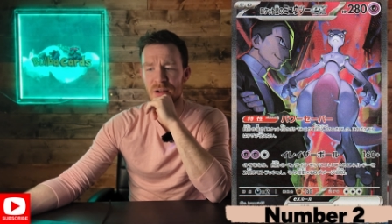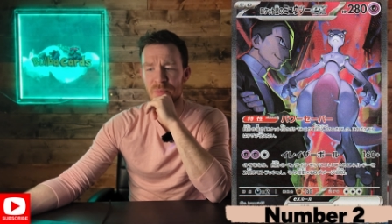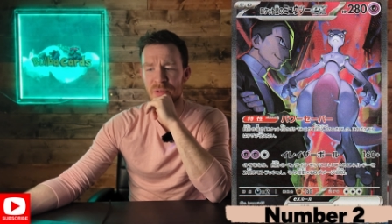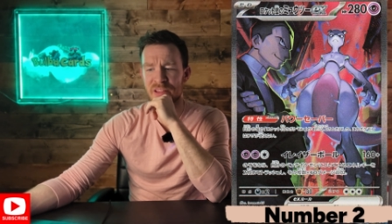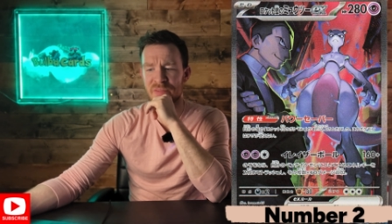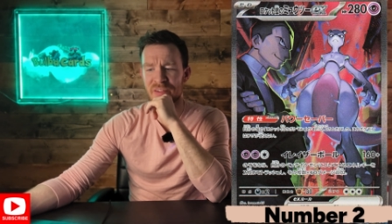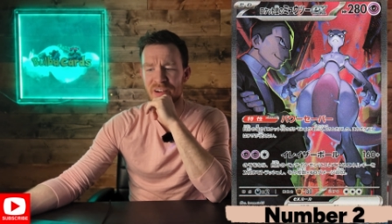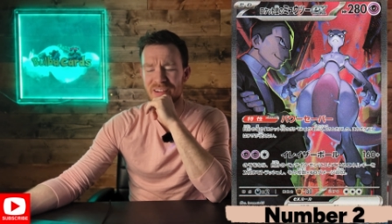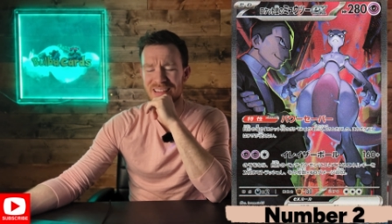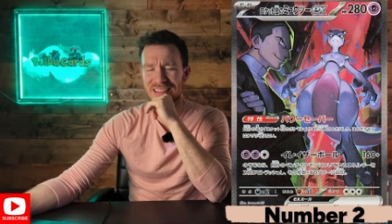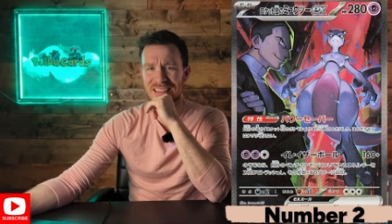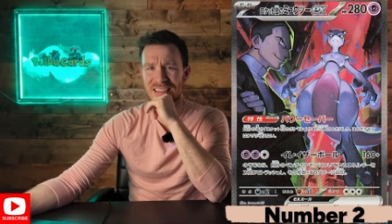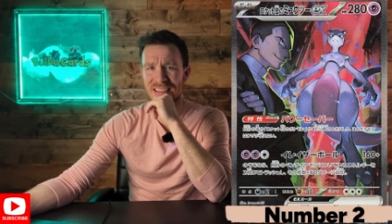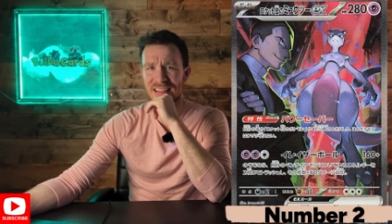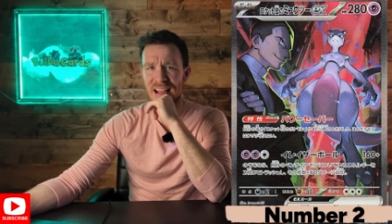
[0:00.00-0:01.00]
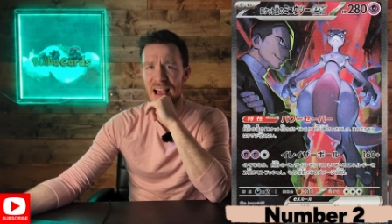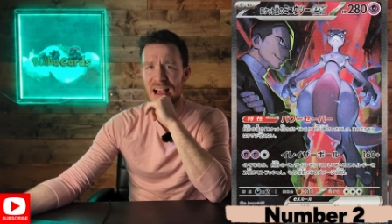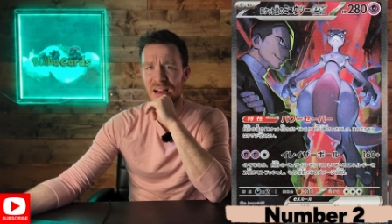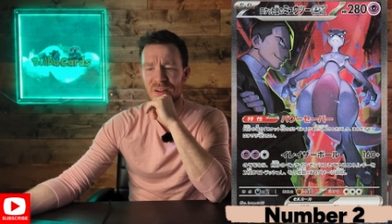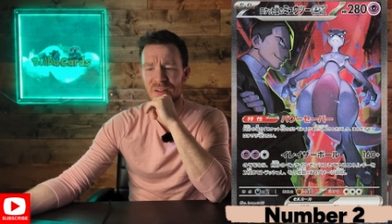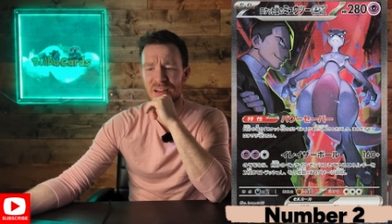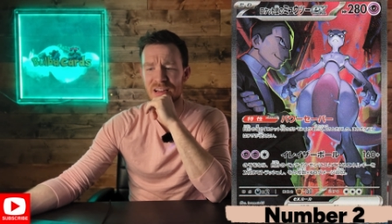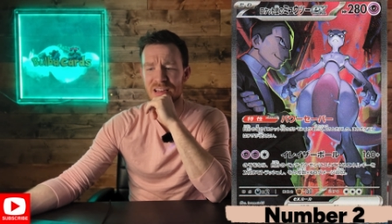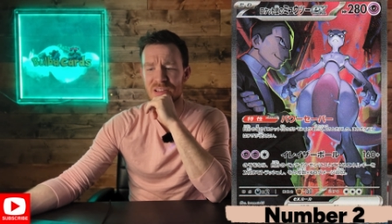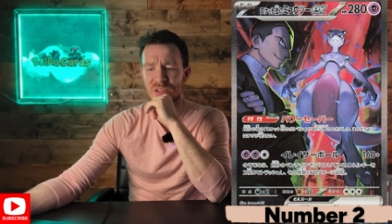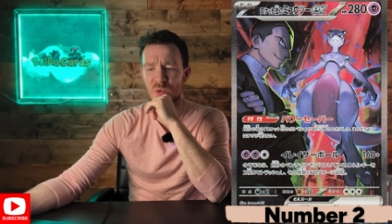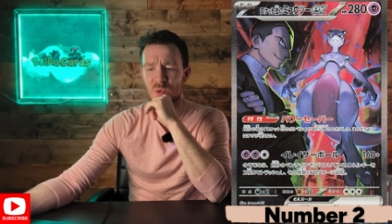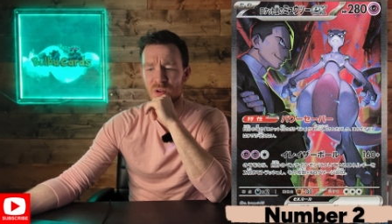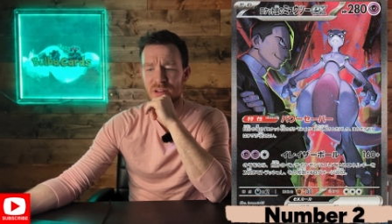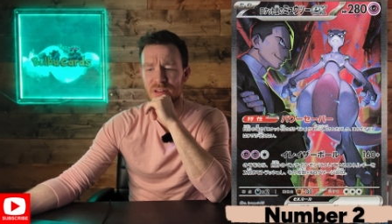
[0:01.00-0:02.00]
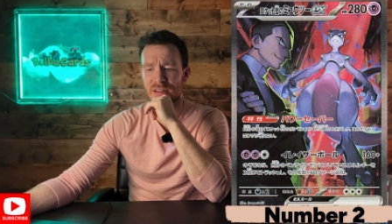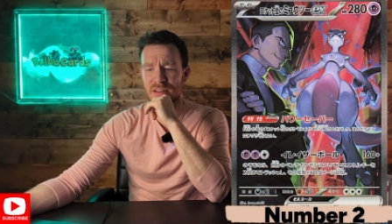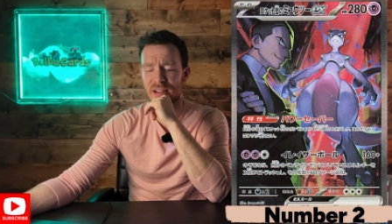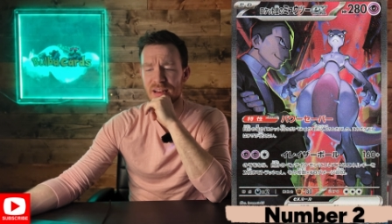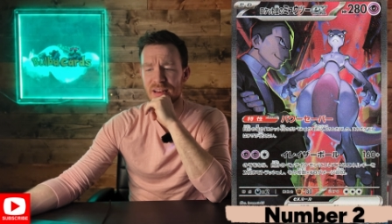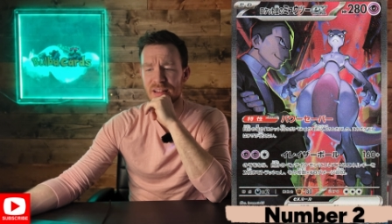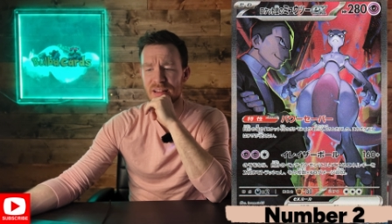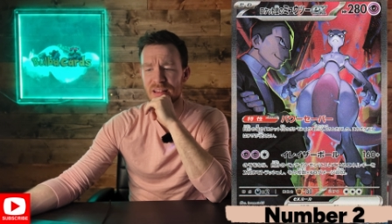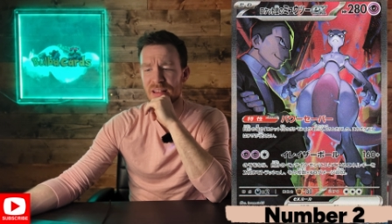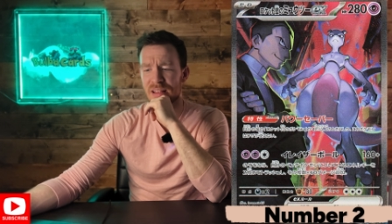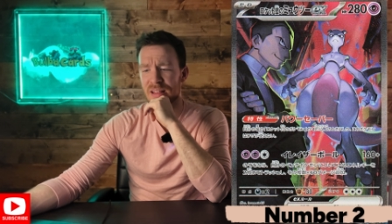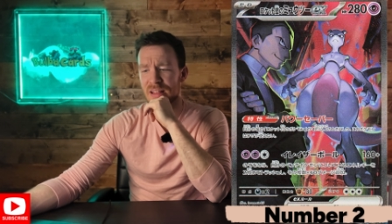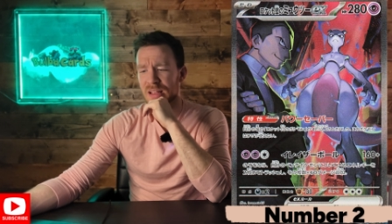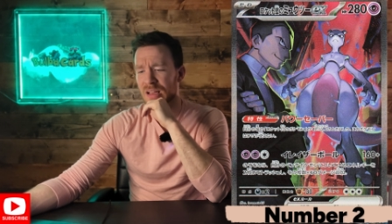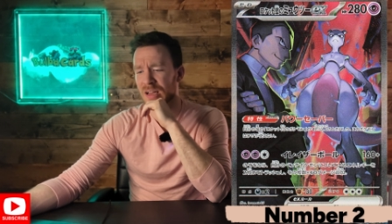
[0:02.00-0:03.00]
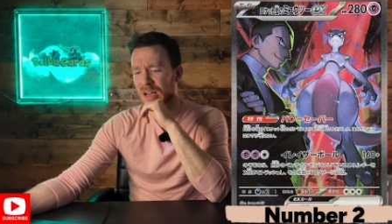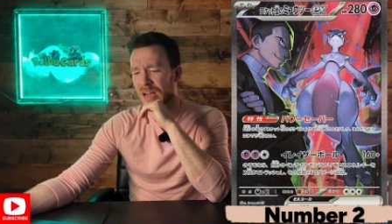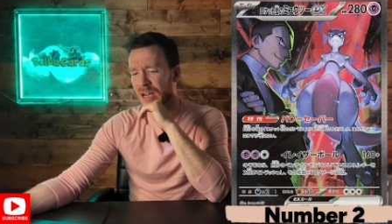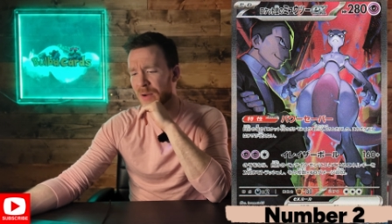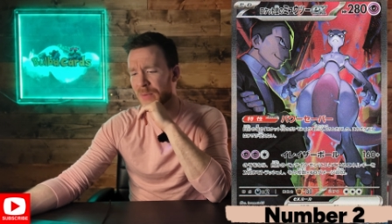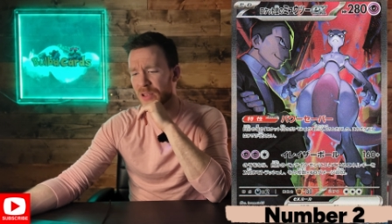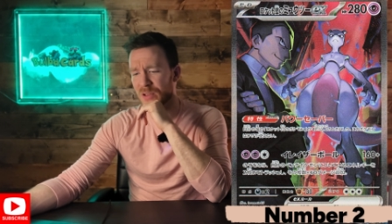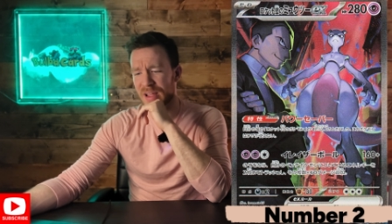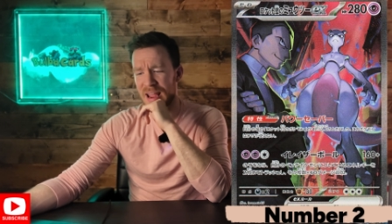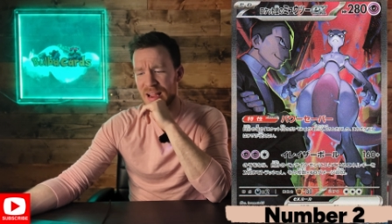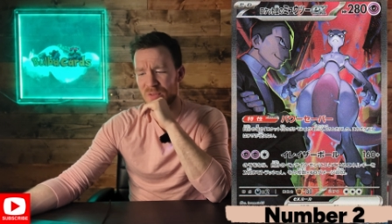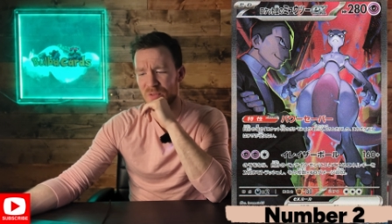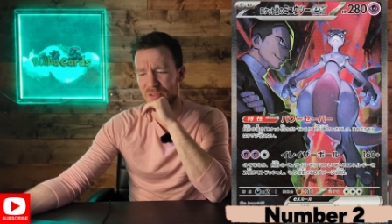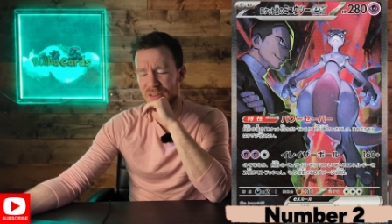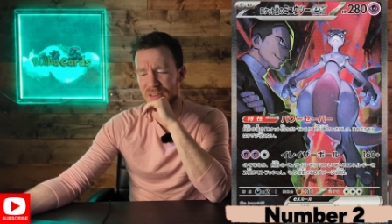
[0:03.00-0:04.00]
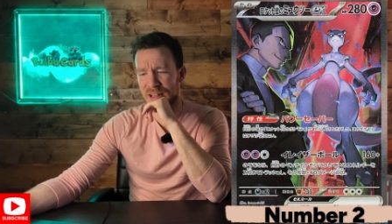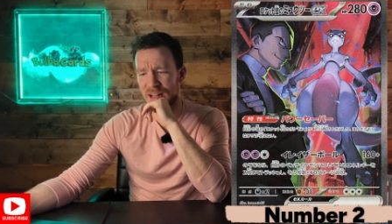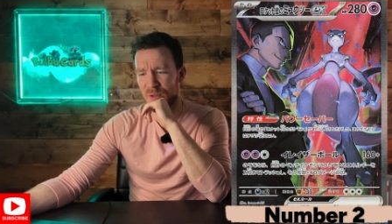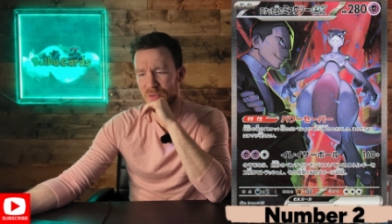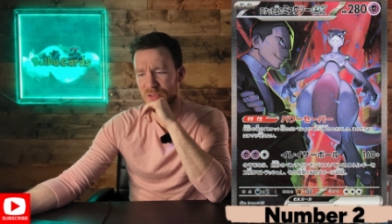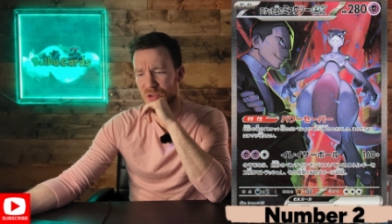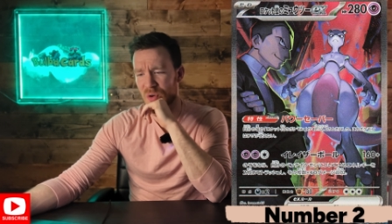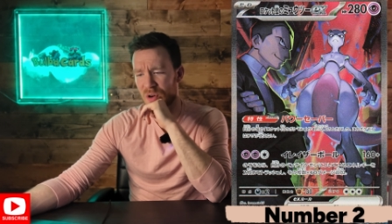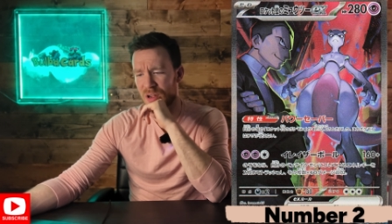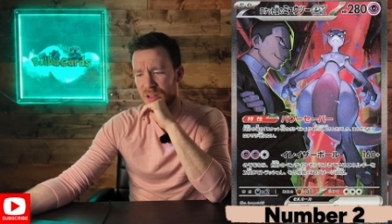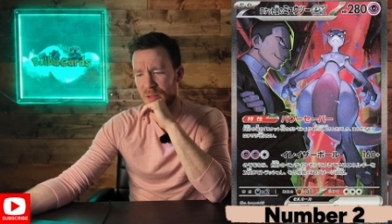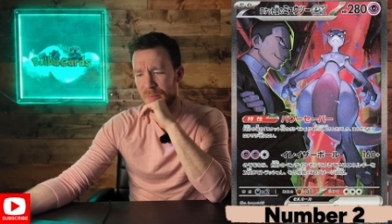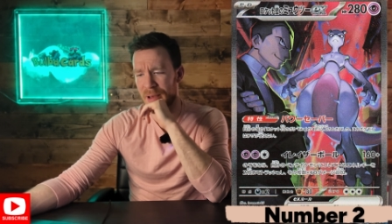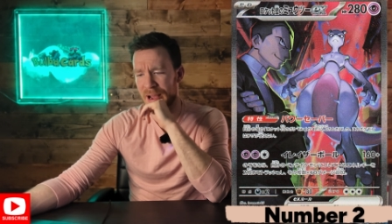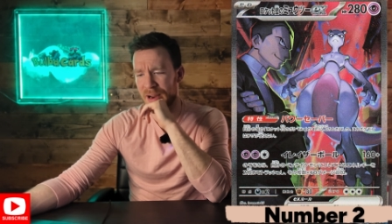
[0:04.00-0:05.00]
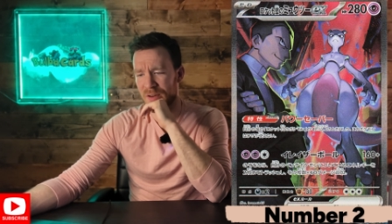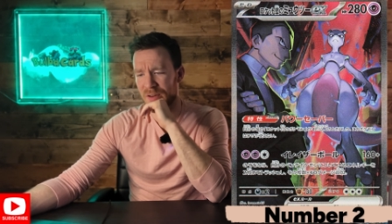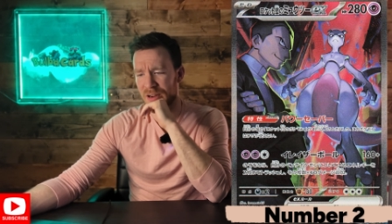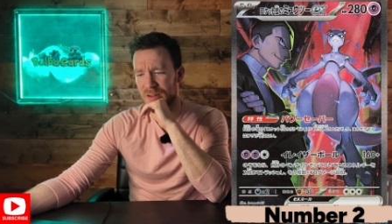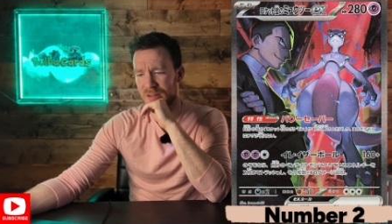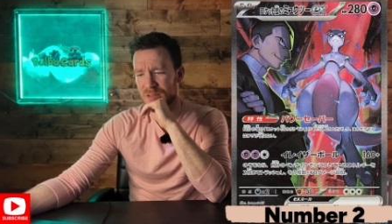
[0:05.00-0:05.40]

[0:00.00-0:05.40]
It's very staggering and disorientated. You can't really tell what's going on in the background. Is